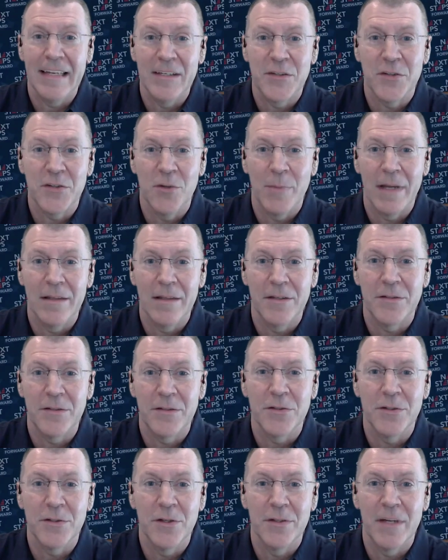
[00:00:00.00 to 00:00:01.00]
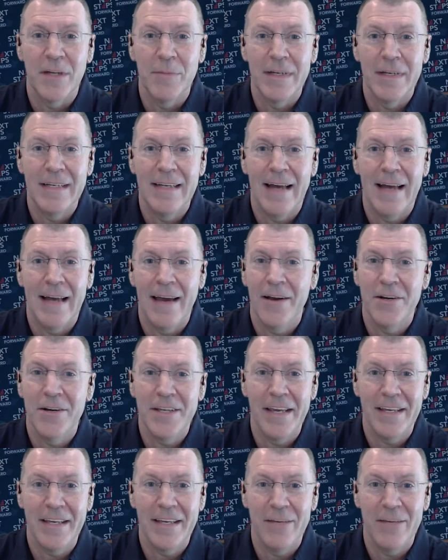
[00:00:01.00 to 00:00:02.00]
And so my listeners know that I'm a diehard
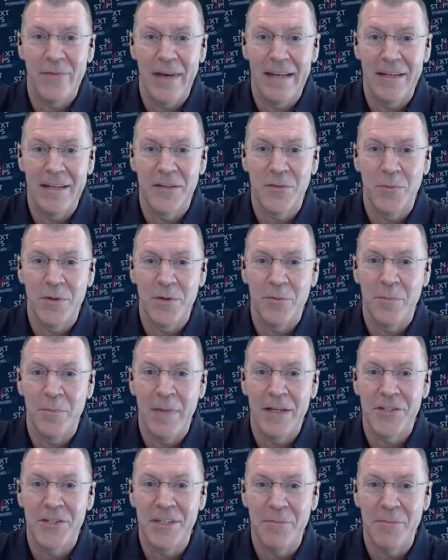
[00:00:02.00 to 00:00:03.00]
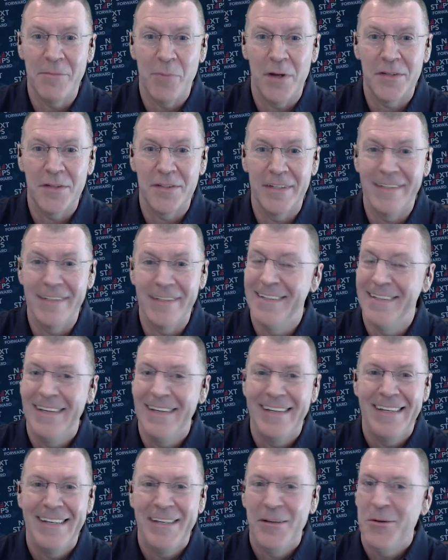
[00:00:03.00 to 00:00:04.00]
Yankee fan. And so when you were mentioning Boston,
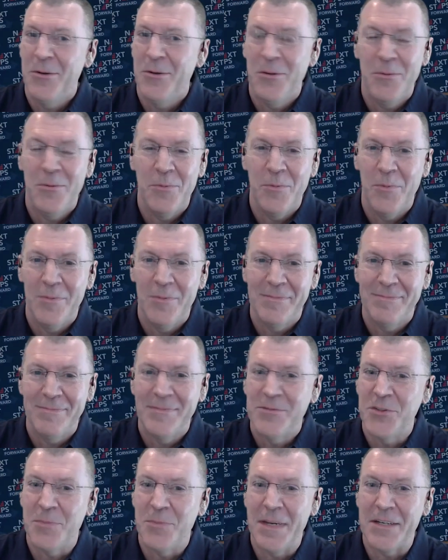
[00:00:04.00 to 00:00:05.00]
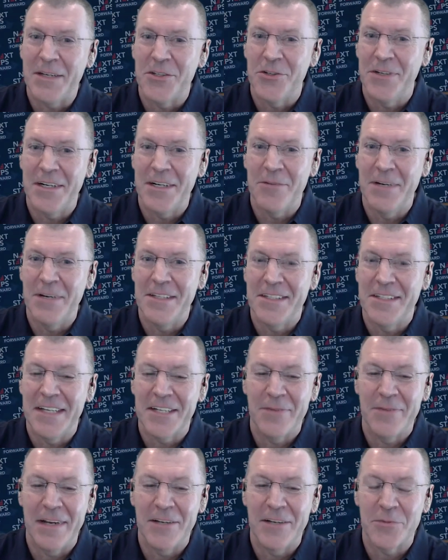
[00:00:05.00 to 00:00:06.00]
Just making sure you're not a Red
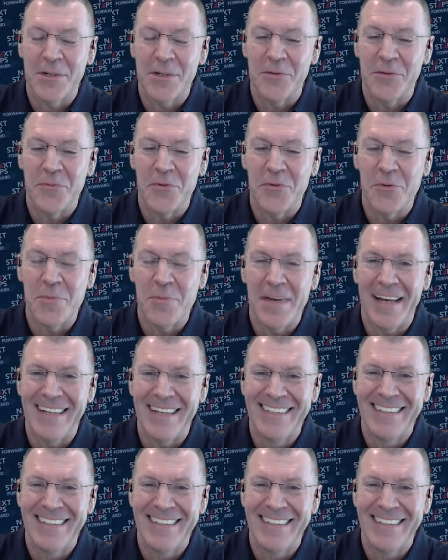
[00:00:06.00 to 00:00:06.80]
Sox fan. I just want to confirm that.